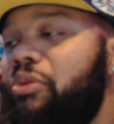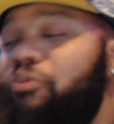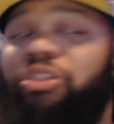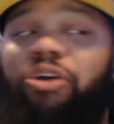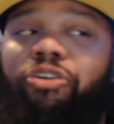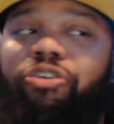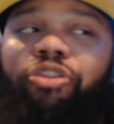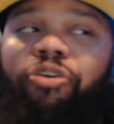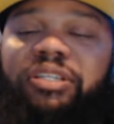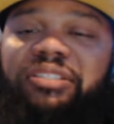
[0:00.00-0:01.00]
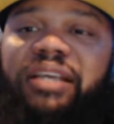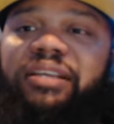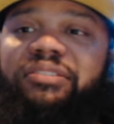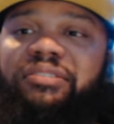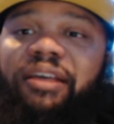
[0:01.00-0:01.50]
With under 30
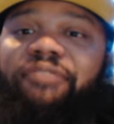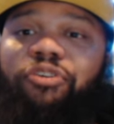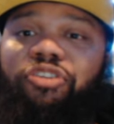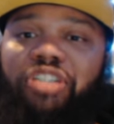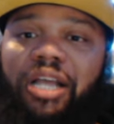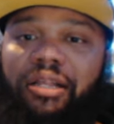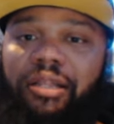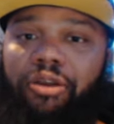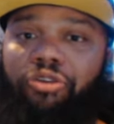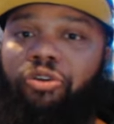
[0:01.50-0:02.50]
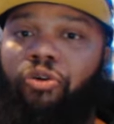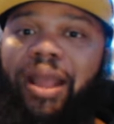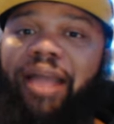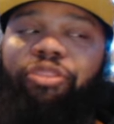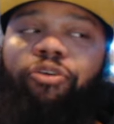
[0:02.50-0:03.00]
seconds left on the shot clock,
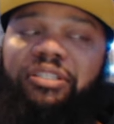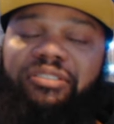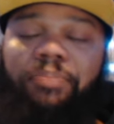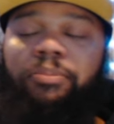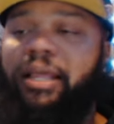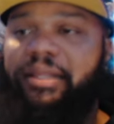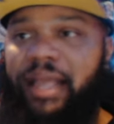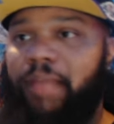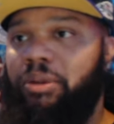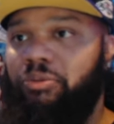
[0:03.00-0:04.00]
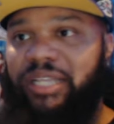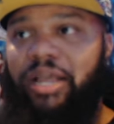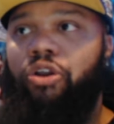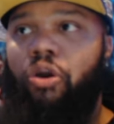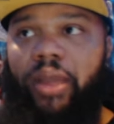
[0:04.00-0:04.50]
or at 30, something like that. But it was
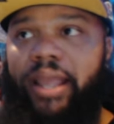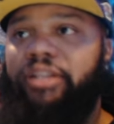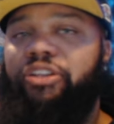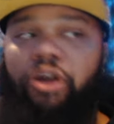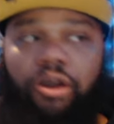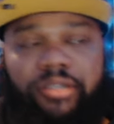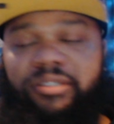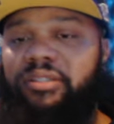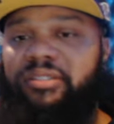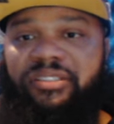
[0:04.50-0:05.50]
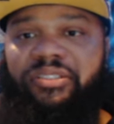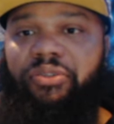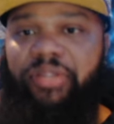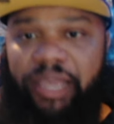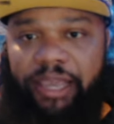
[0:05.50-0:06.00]
like a go-ahead dunk to
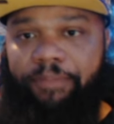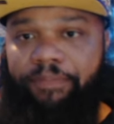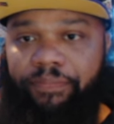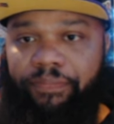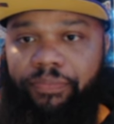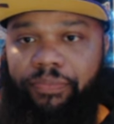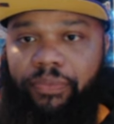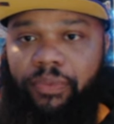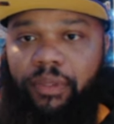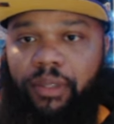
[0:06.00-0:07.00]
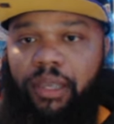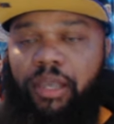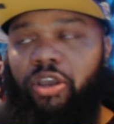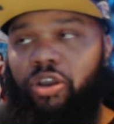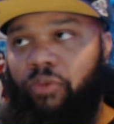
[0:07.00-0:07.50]
seal the game.
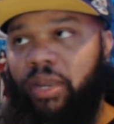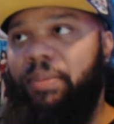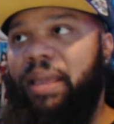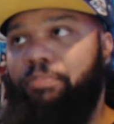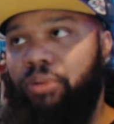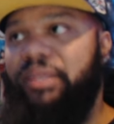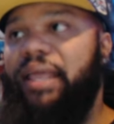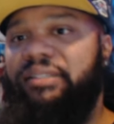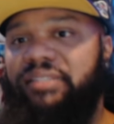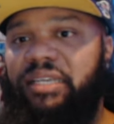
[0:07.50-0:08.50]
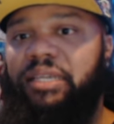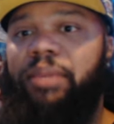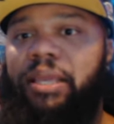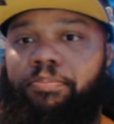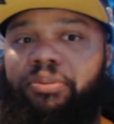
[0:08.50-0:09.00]
Kareem had put that
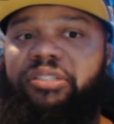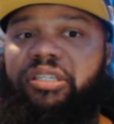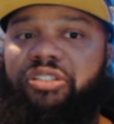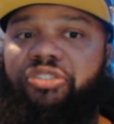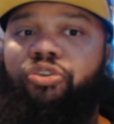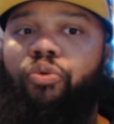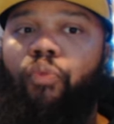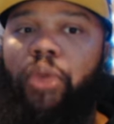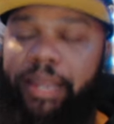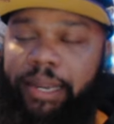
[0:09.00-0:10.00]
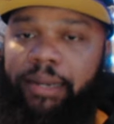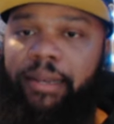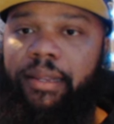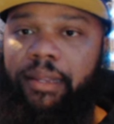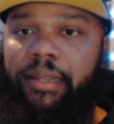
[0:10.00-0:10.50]
team in position to
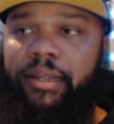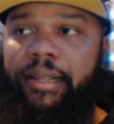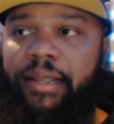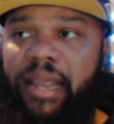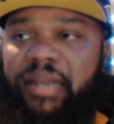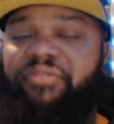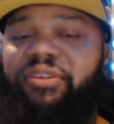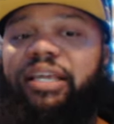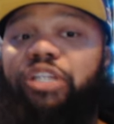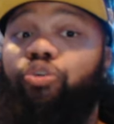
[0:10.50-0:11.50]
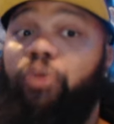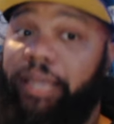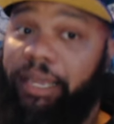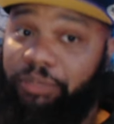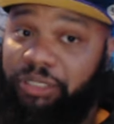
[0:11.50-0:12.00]
win and even get to a
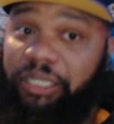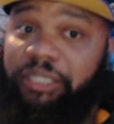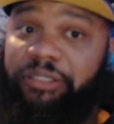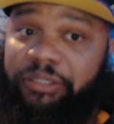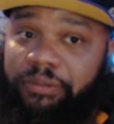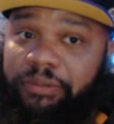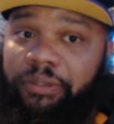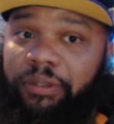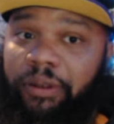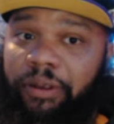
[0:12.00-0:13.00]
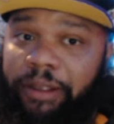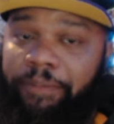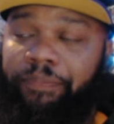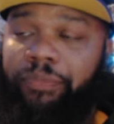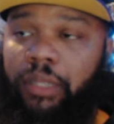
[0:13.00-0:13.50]
game six, all right?